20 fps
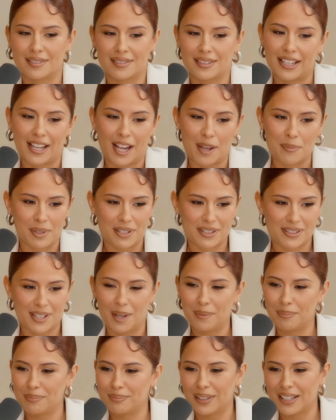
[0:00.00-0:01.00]
I messed
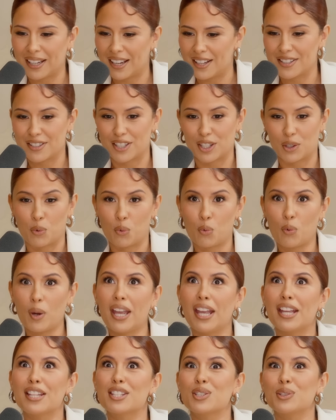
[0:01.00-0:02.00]
up. Like I took
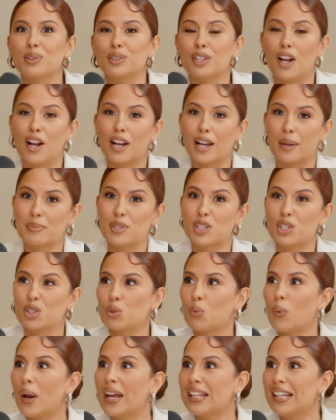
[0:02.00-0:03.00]
way too long. I'm
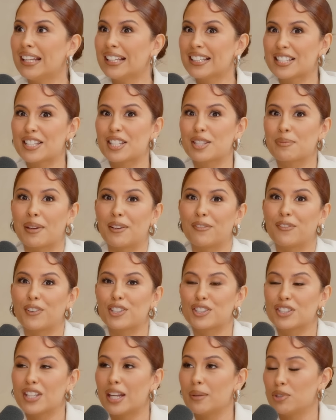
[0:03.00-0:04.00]
sweating. This is my
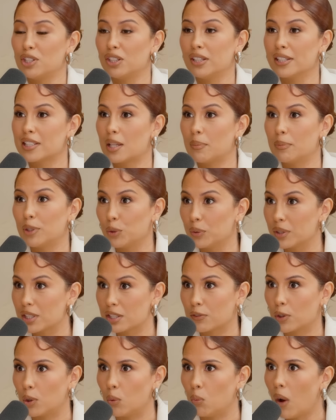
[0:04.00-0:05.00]
first time. She thinks I've been doing
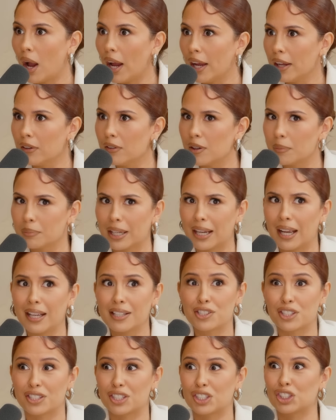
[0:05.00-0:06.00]
this for a while. I'm like,
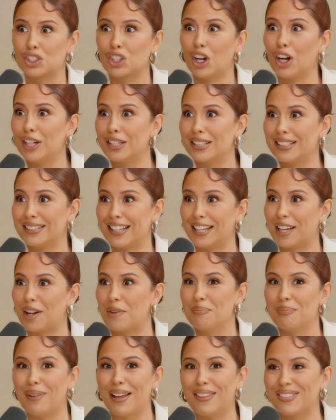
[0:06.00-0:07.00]
I just started like a
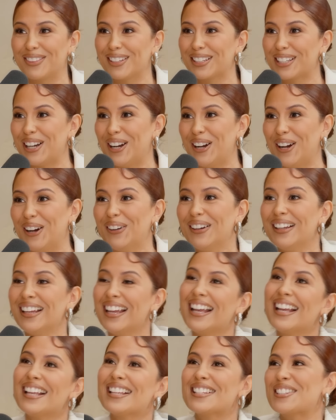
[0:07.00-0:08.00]
month ago.
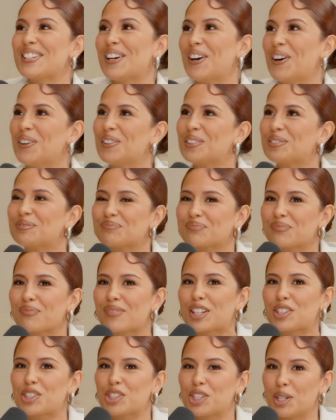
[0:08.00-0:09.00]
So
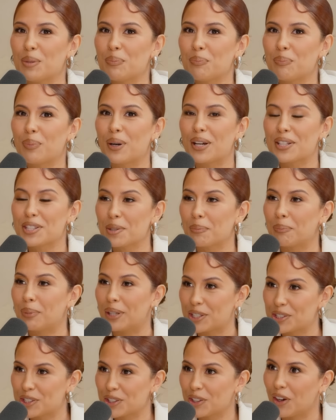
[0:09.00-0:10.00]
she puts a
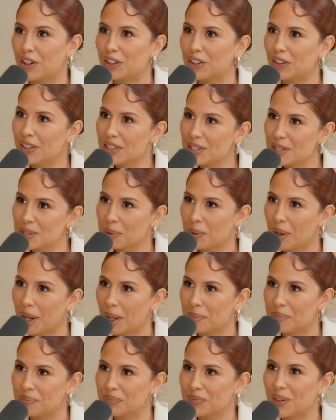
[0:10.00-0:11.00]
picture on her
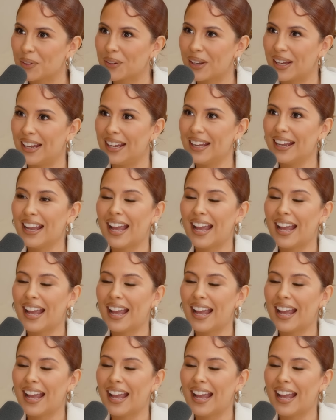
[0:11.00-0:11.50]
Instagram. Okay.